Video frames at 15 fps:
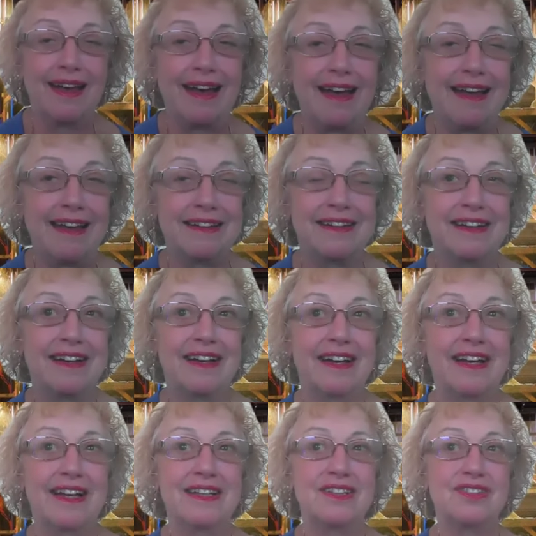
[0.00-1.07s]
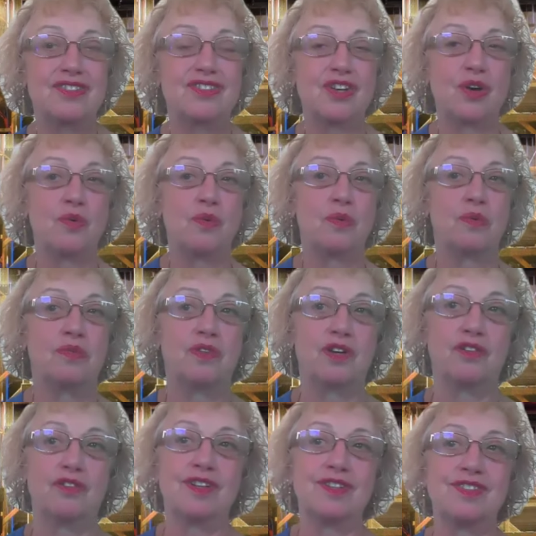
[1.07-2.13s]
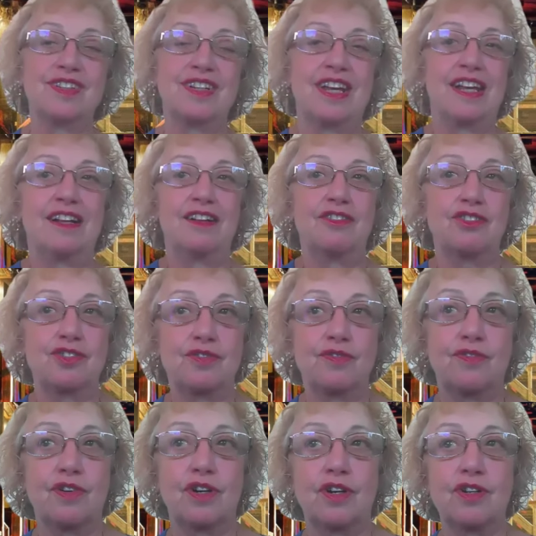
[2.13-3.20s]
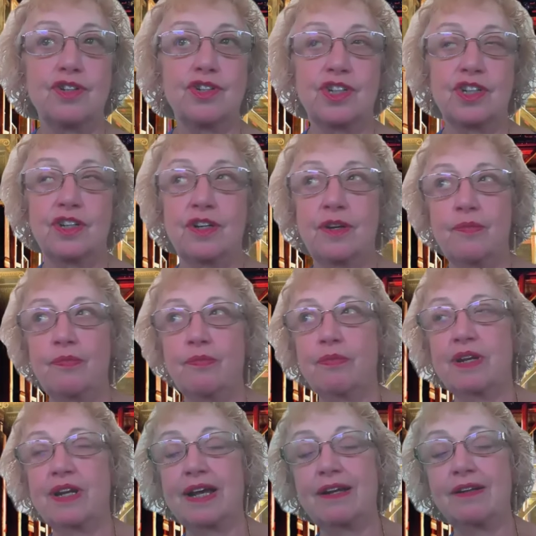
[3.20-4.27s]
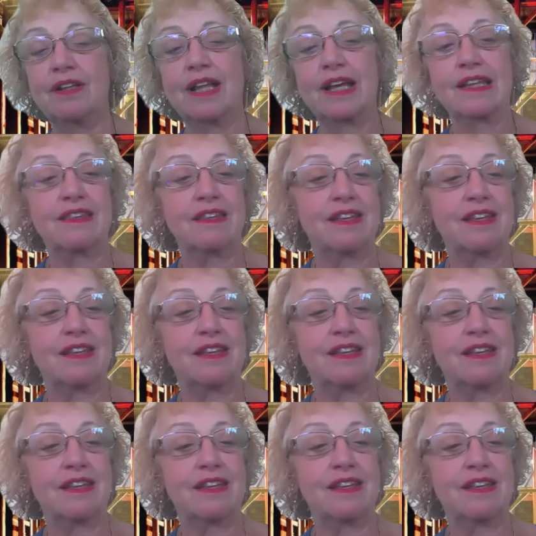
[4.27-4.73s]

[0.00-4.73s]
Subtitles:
And so there is an English version, but I don't like the